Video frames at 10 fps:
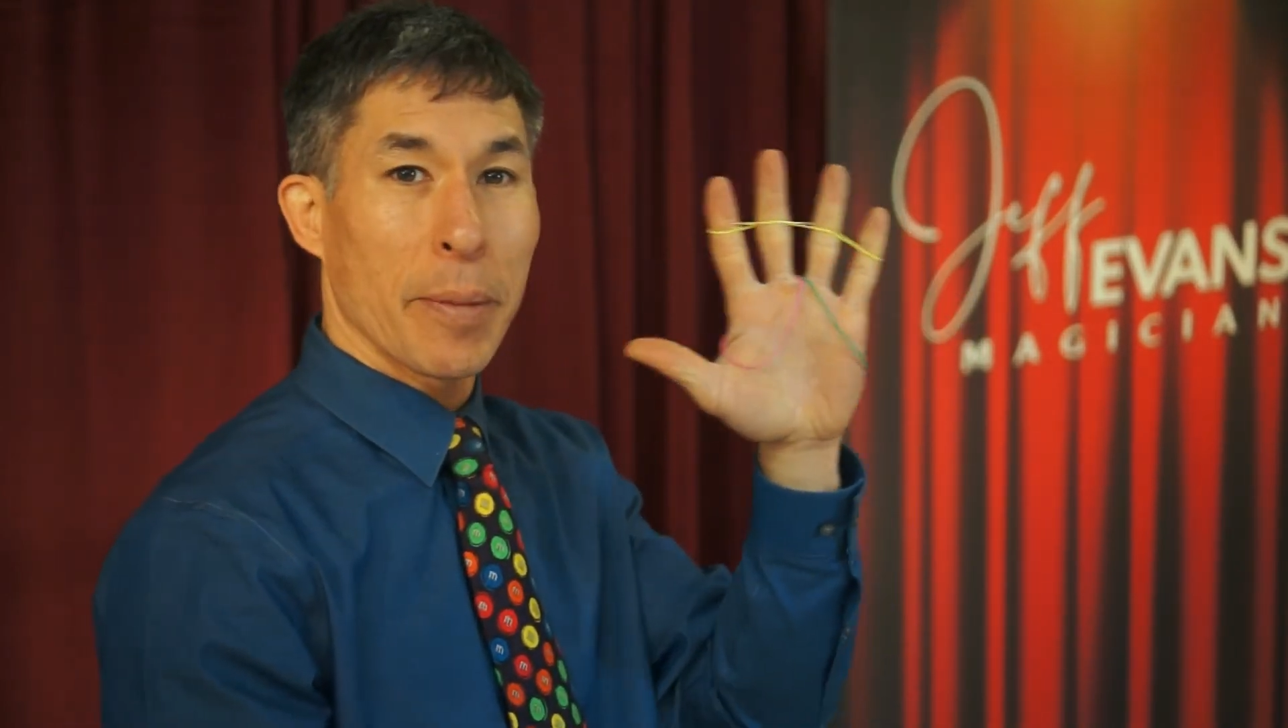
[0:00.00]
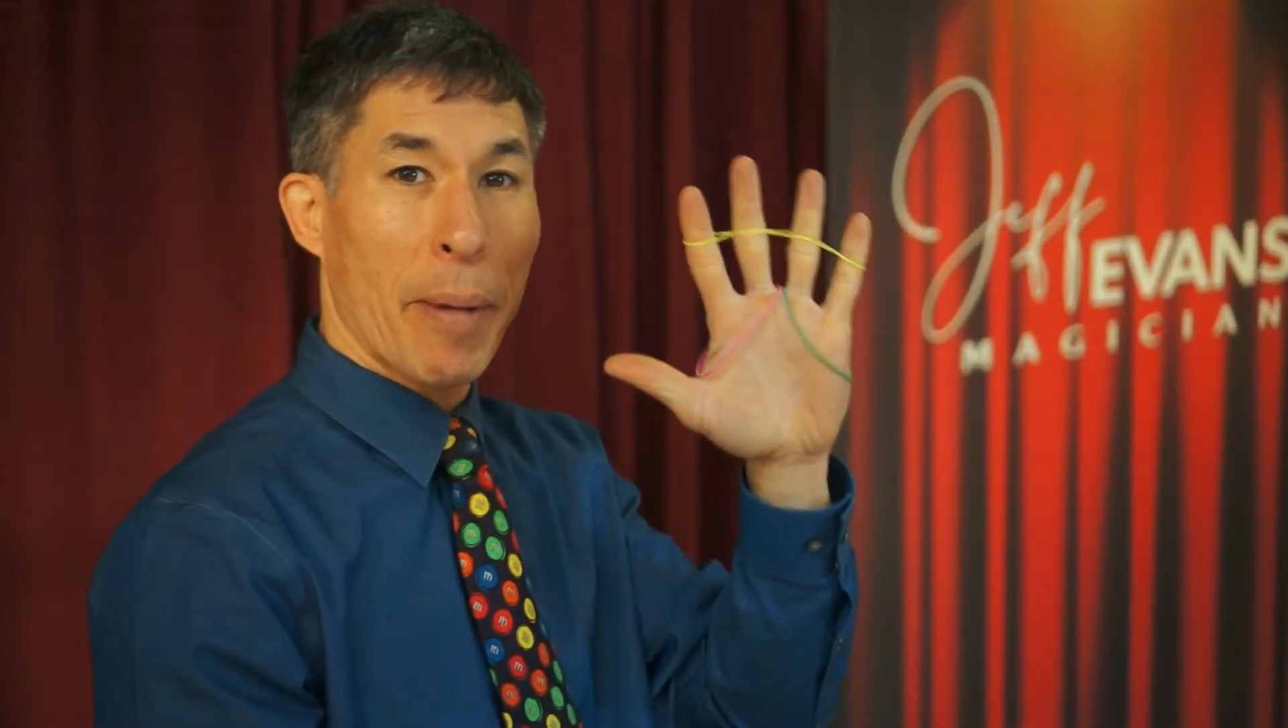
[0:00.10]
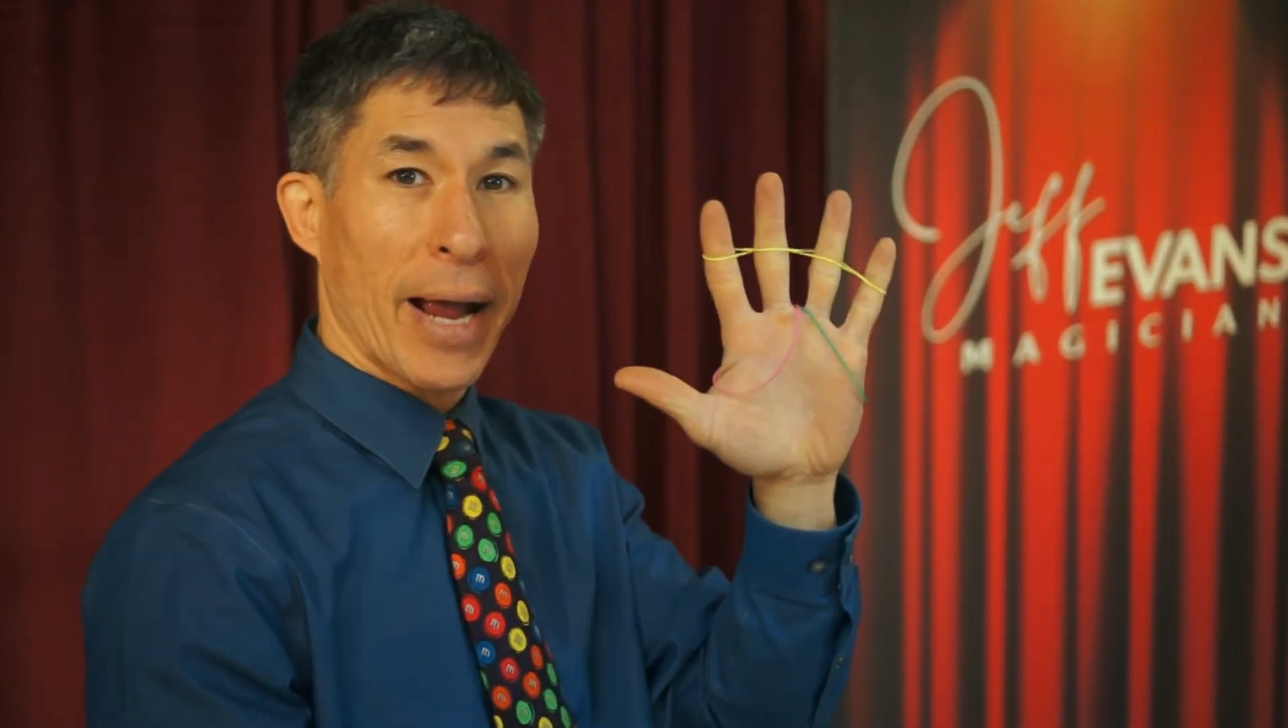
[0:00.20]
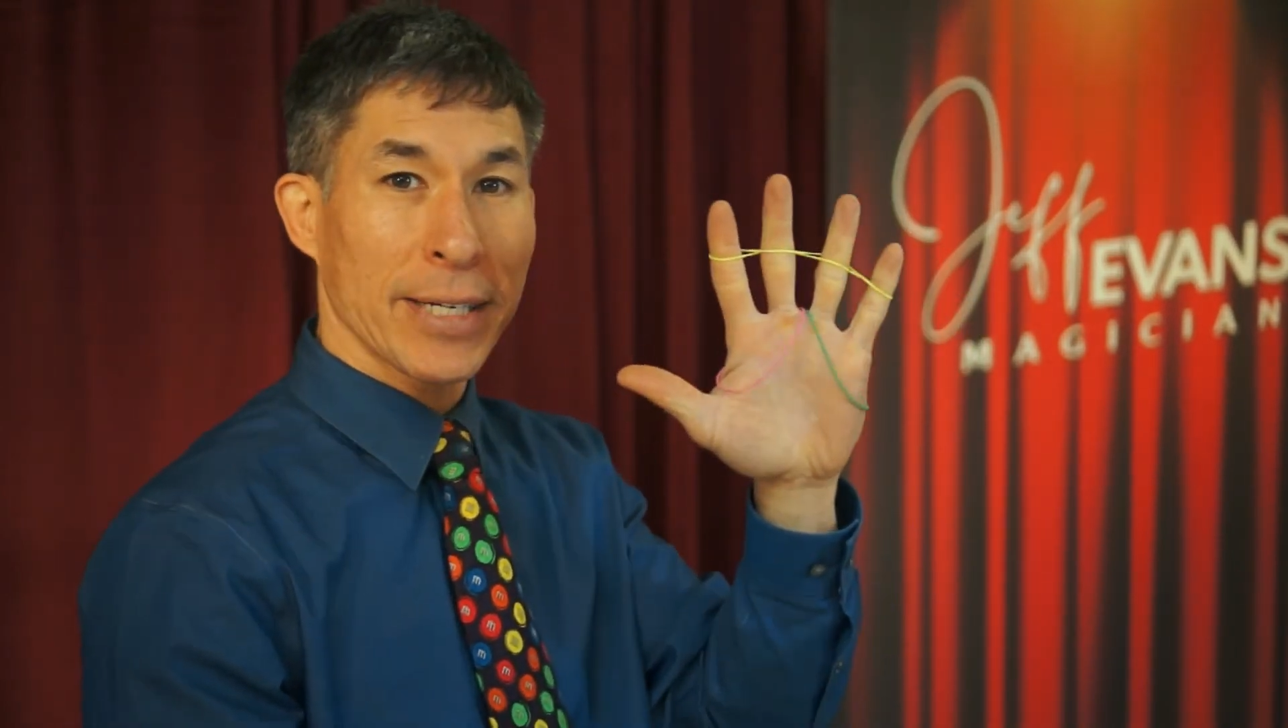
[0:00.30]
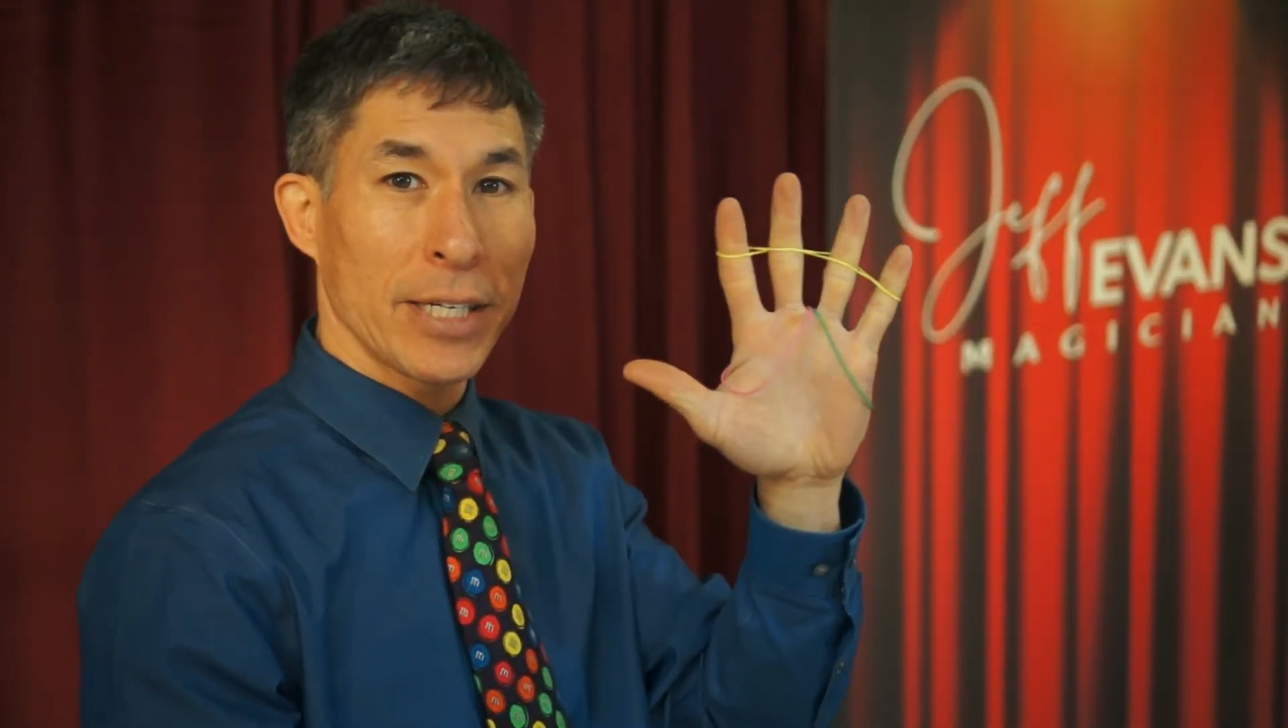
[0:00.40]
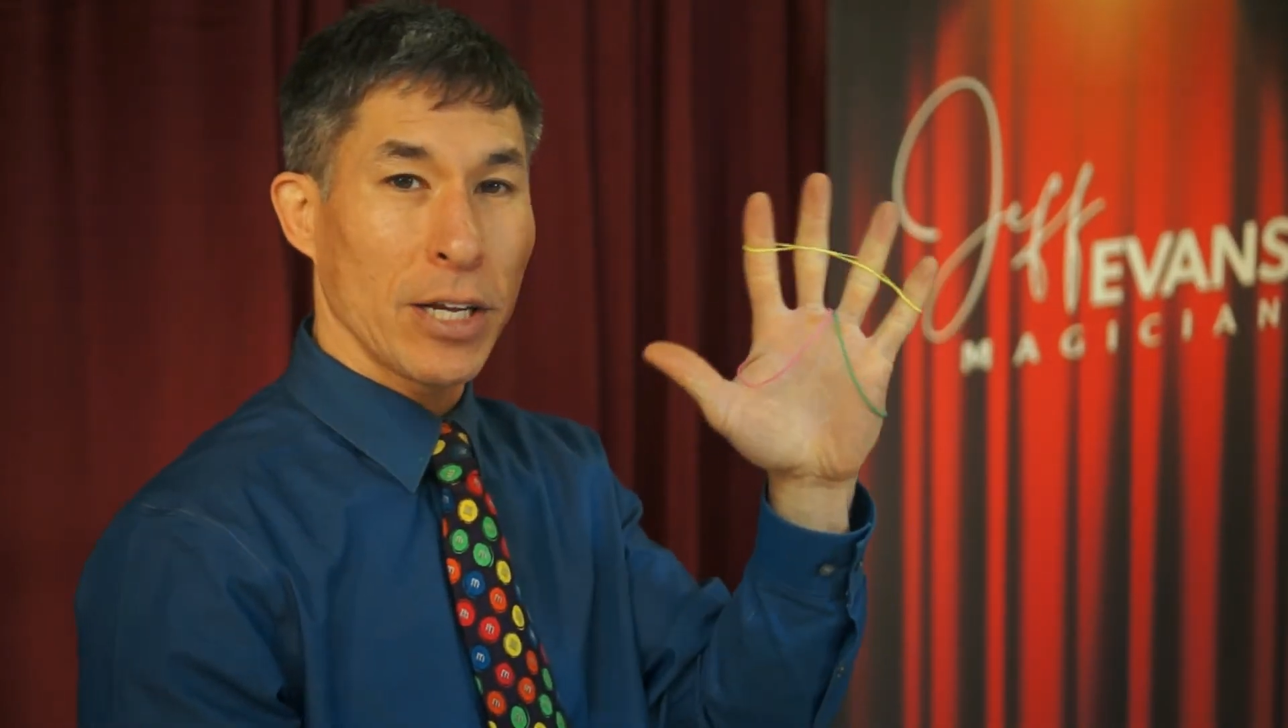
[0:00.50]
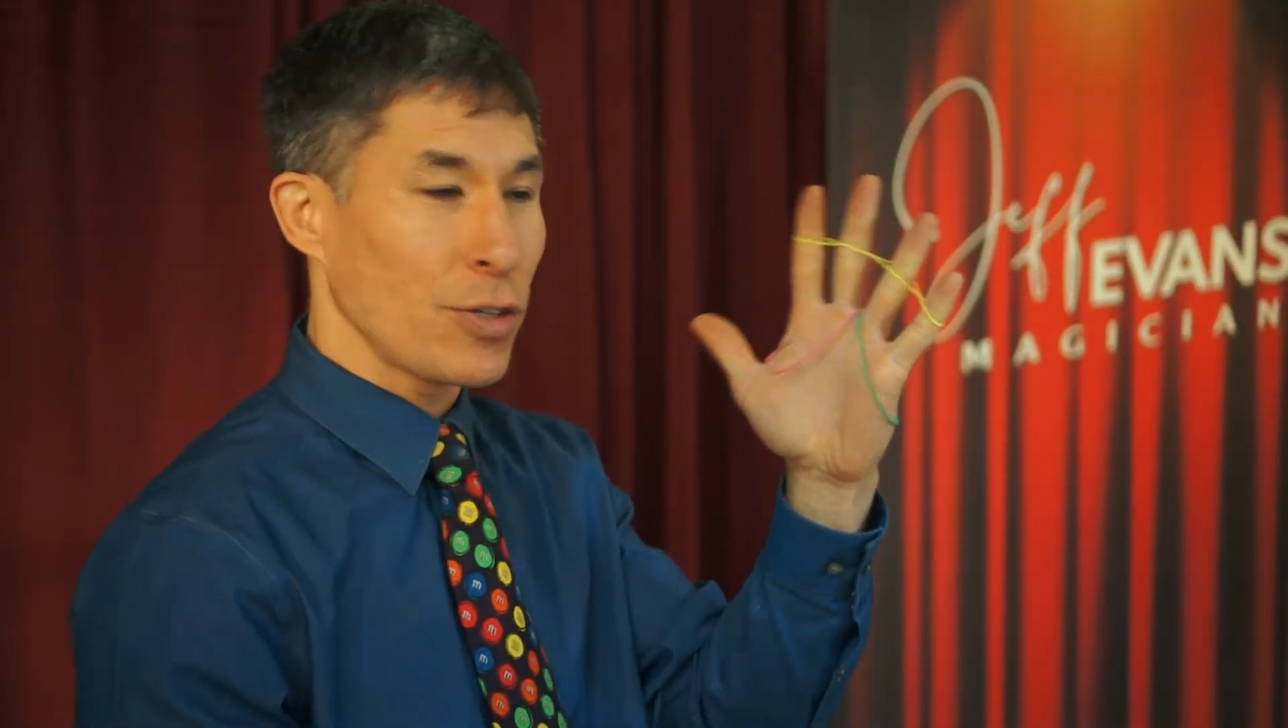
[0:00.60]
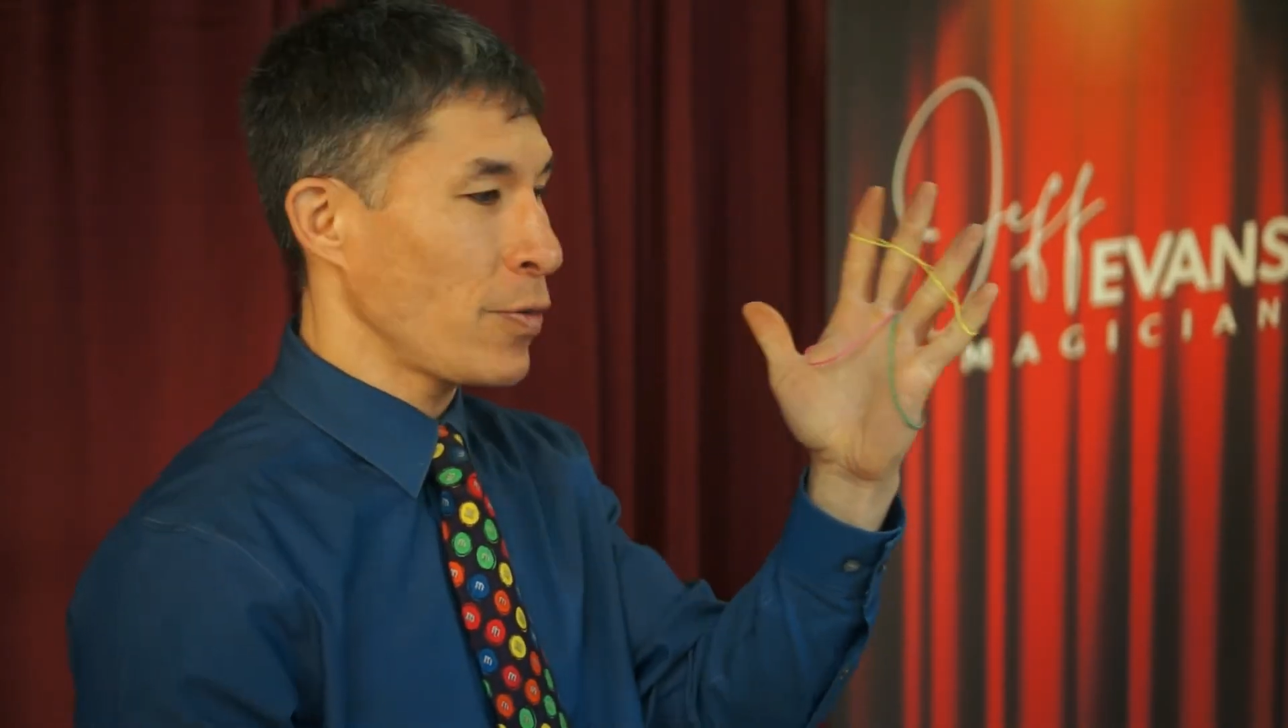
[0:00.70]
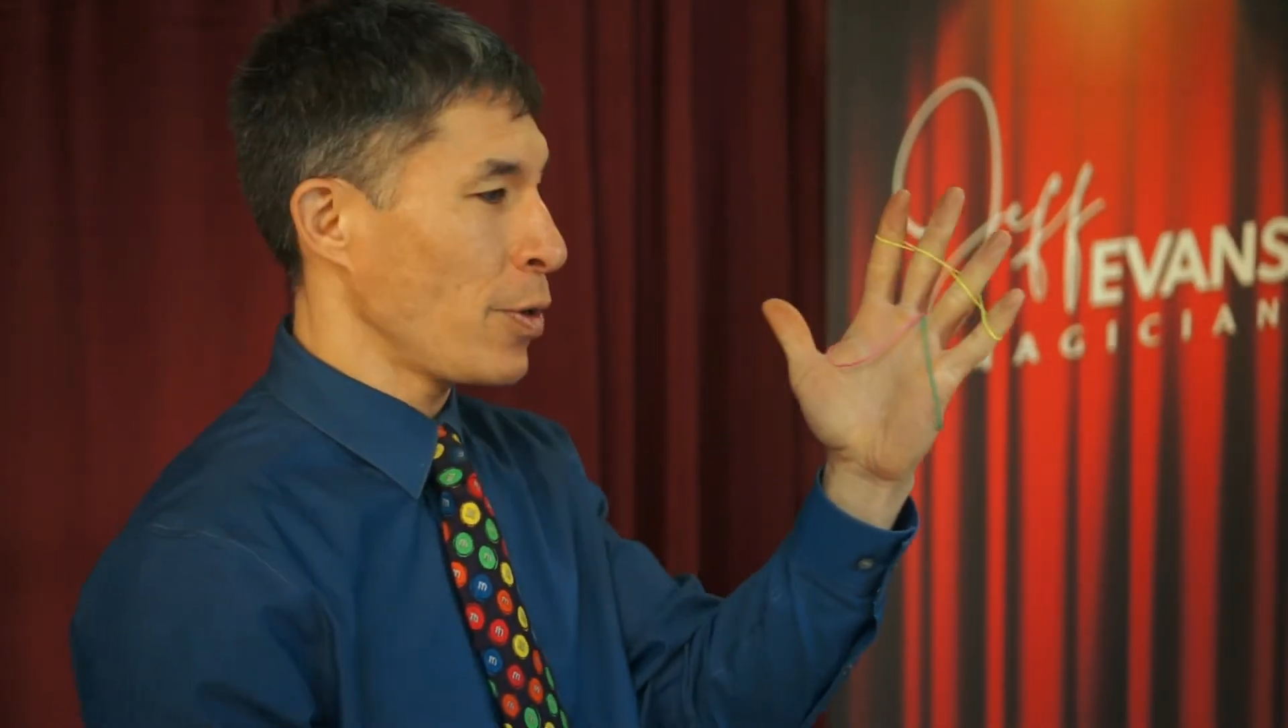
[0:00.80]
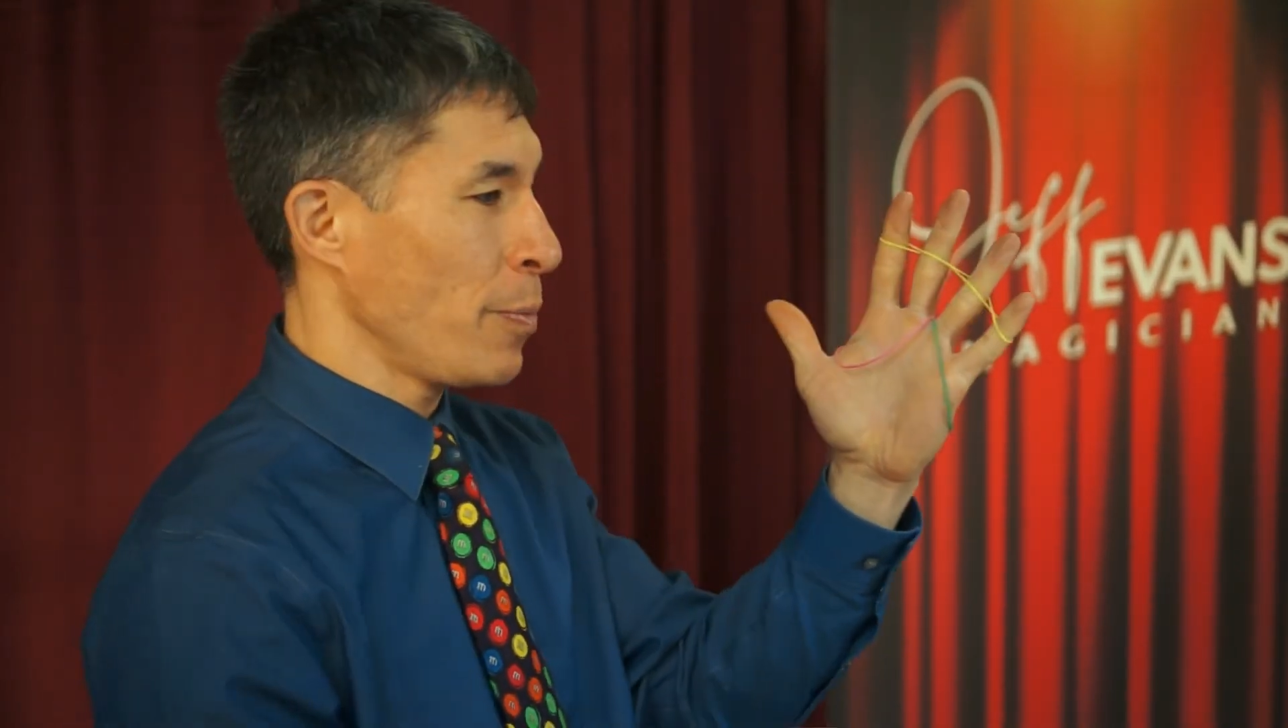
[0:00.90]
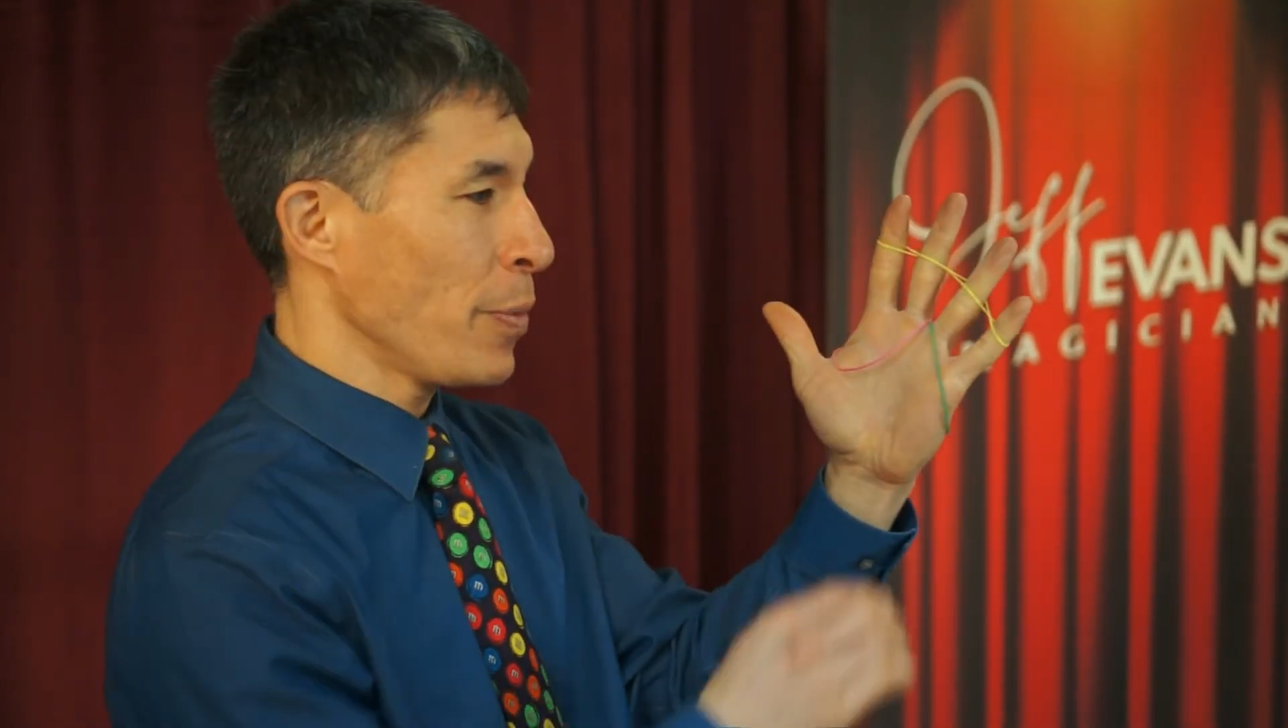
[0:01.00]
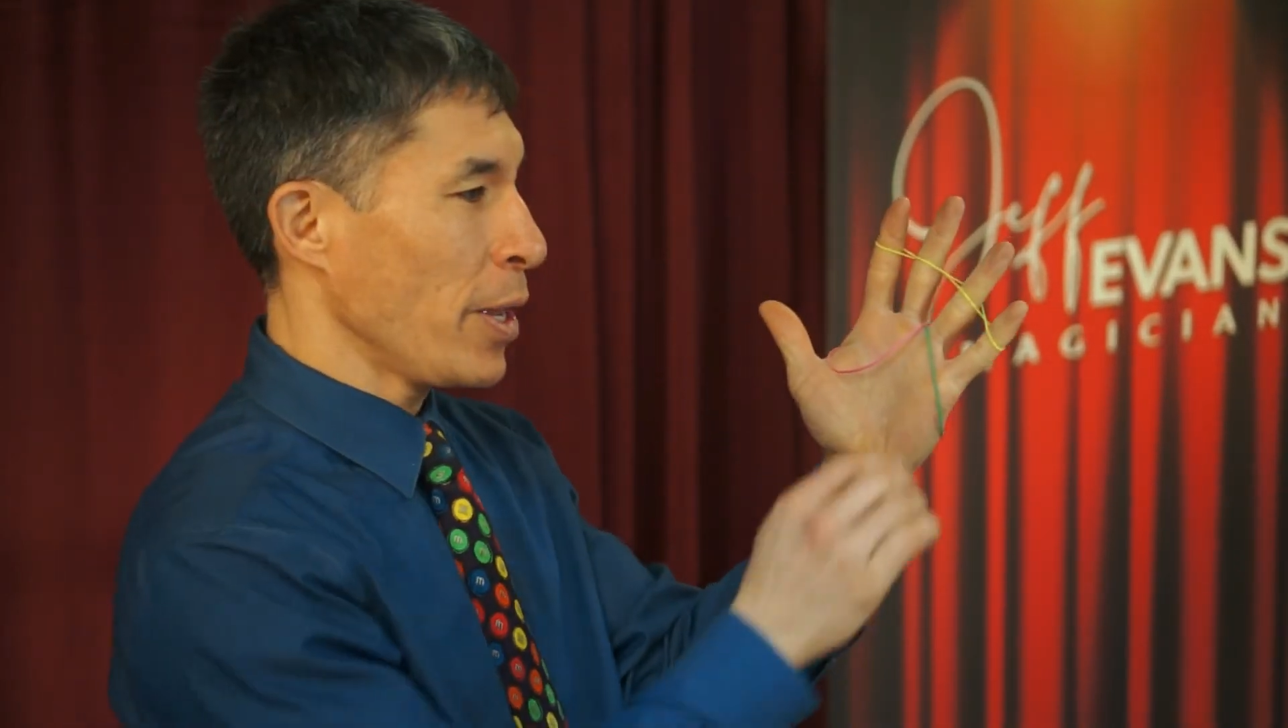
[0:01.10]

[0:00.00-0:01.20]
backstage view.